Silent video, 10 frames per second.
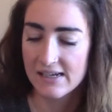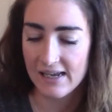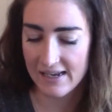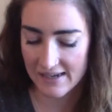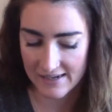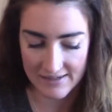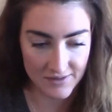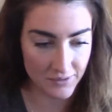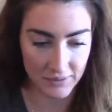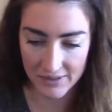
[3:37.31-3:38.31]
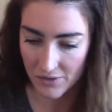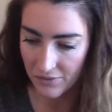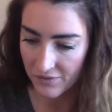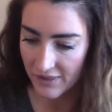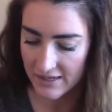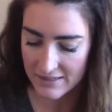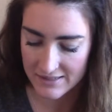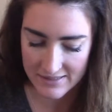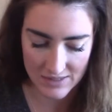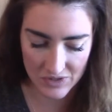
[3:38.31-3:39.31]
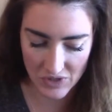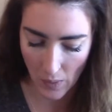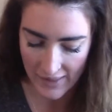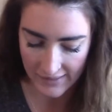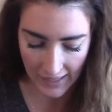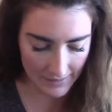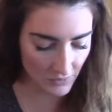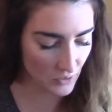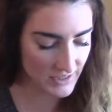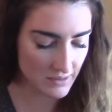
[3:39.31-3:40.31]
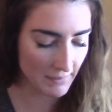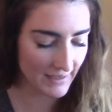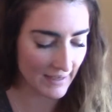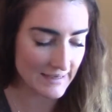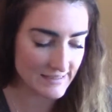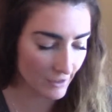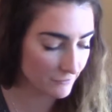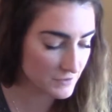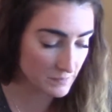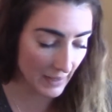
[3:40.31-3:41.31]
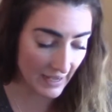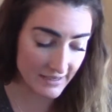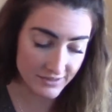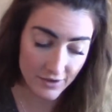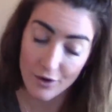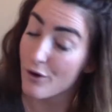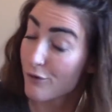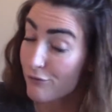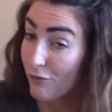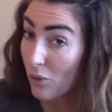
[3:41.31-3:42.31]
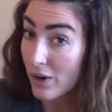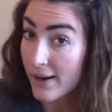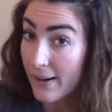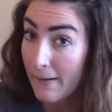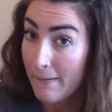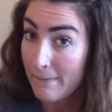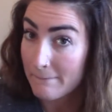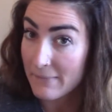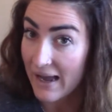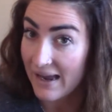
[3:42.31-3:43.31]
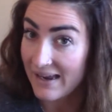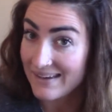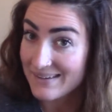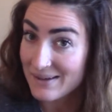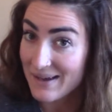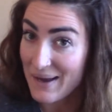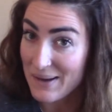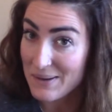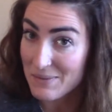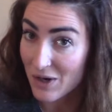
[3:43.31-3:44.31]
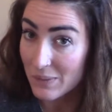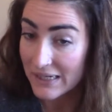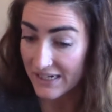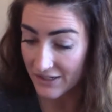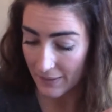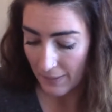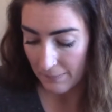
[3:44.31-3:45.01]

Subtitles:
and they're really known for this, so I think I'm going to make a Delft pot for my artwork here,